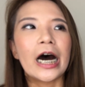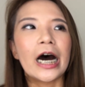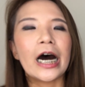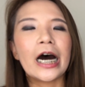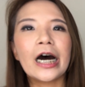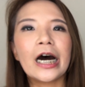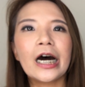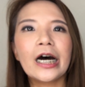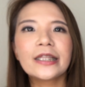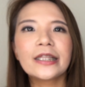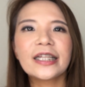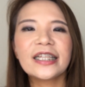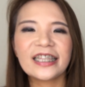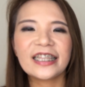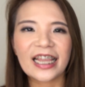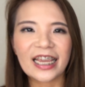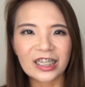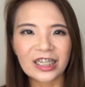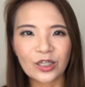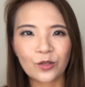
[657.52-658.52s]
The
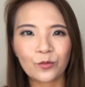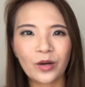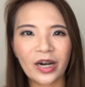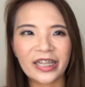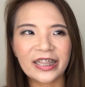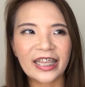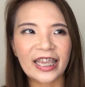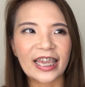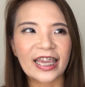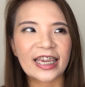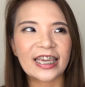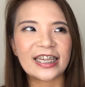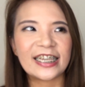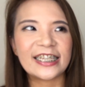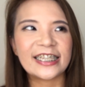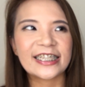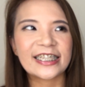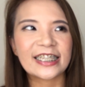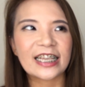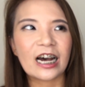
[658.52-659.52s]
next one
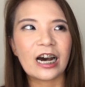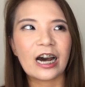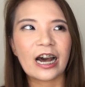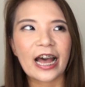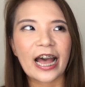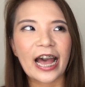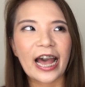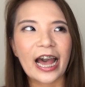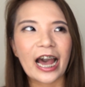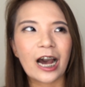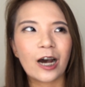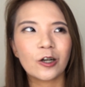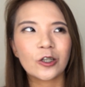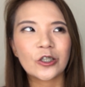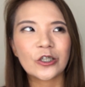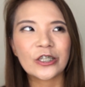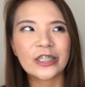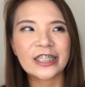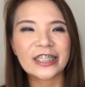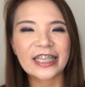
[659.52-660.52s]
is how
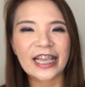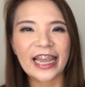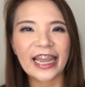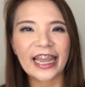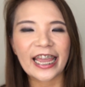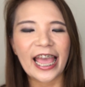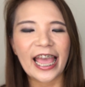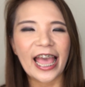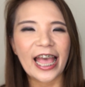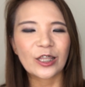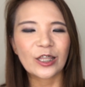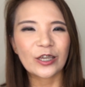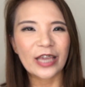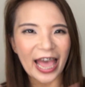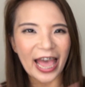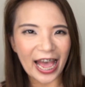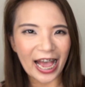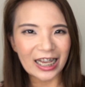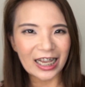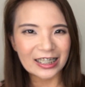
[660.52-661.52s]
to say, to
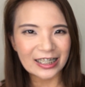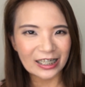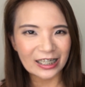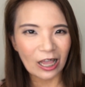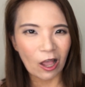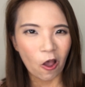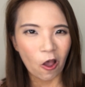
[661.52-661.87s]
ask